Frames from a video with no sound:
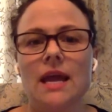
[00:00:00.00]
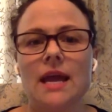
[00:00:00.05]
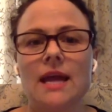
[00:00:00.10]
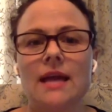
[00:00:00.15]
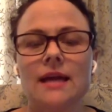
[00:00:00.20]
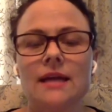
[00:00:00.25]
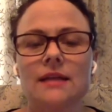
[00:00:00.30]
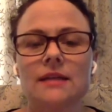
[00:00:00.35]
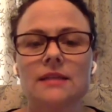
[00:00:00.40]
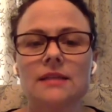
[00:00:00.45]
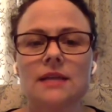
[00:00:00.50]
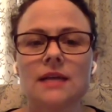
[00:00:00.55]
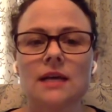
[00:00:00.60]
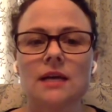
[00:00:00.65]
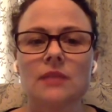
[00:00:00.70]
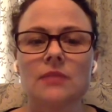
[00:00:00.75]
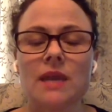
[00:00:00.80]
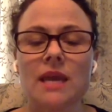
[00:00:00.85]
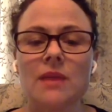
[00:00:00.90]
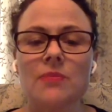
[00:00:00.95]
And
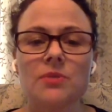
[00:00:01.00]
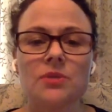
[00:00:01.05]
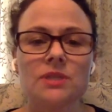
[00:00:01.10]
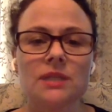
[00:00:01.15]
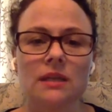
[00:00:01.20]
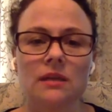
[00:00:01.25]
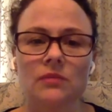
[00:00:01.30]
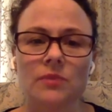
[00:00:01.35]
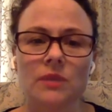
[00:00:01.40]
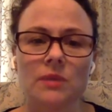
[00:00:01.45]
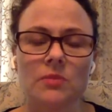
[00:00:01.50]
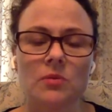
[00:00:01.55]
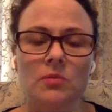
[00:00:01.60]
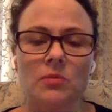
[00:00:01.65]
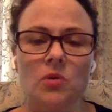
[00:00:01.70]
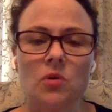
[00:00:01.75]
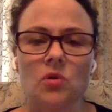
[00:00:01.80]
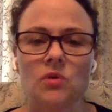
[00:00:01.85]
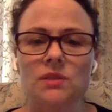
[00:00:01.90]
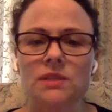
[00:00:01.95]
um, 8% of people
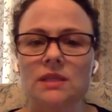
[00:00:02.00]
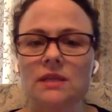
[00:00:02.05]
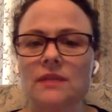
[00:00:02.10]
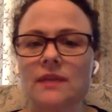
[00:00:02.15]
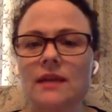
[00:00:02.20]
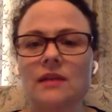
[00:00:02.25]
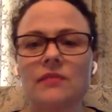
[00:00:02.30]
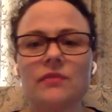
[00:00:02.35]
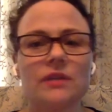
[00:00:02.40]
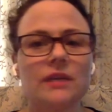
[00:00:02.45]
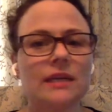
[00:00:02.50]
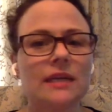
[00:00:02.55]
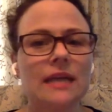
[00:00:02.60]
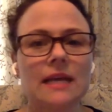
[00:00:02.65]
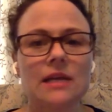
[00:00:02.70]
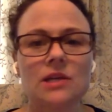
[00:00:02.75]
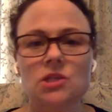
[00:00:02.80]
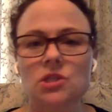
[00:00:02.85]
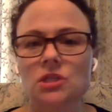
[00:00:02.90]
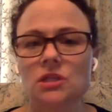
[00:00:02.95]
polled said they'd have
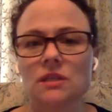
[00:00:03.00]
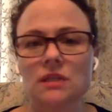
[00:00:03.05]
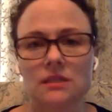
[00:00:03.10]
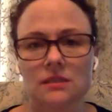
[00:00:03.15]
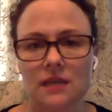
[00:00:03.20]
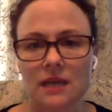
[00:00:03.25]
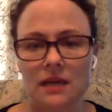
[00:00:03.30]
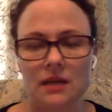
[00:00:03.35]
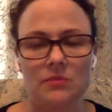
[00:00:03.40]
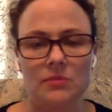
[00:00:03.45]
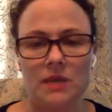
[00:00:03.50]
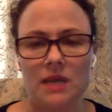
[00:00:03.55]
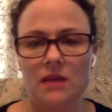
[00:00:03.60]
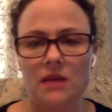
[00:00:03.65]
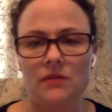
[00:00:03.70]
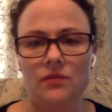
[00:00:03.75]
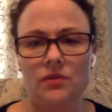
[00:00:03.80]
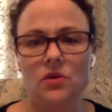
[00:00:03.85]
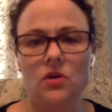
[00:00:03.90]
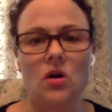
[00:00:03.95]
engaged in this kind of
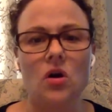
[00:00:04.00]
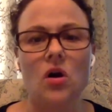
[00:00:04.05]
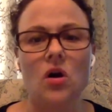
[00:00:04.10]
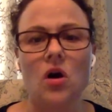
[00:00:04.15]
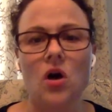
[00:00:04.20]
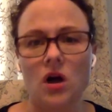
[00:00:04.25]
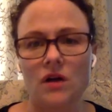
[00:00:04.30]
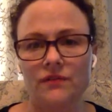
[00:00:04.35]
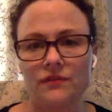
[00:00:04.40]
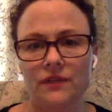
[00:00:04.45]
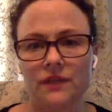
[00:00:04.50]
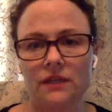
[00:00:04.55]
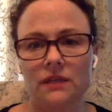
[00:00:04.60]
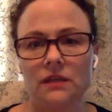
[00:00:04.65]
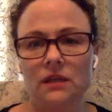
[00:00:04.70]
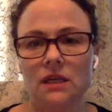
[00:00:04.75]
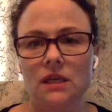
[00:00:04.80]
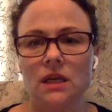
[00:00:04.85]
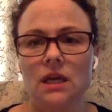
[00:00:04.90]
behavior often.